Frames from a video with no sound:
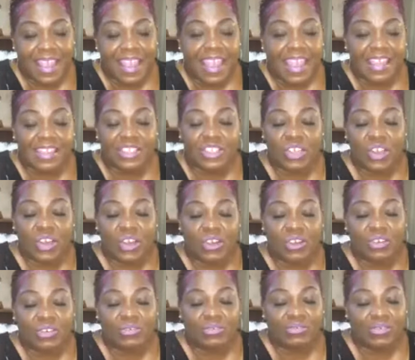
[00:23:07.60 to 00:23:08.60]
And
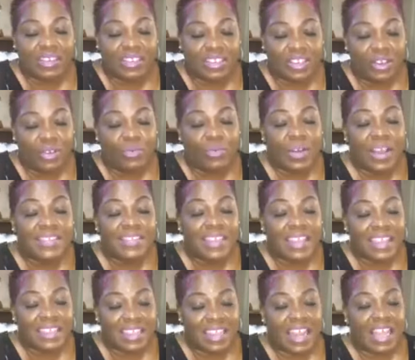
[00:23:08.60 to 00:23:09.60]
so, one
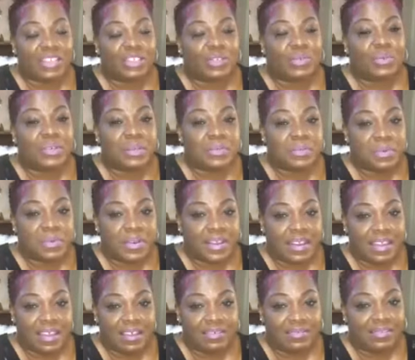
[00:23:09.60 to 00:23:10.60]
thing that I do want to point
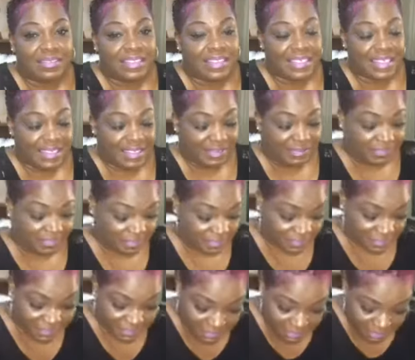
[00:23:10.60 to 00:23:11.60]
out, listen,
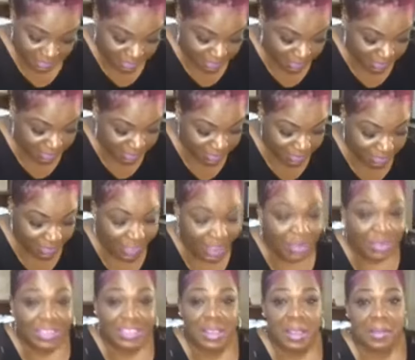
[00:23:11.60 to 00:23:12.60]
I
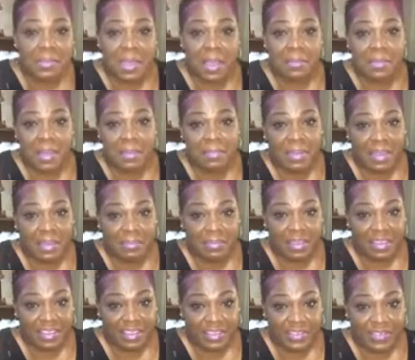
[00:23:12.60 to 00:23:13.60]
want to talk about my pet
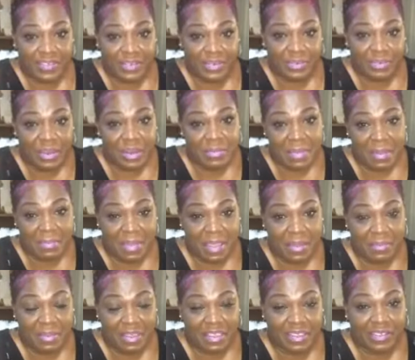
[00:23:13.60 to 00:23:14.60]
peeve. One of my pet
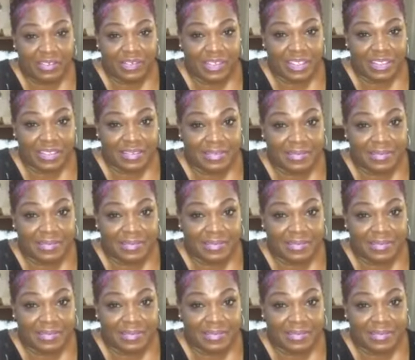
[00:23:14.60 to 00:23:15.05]
peeves.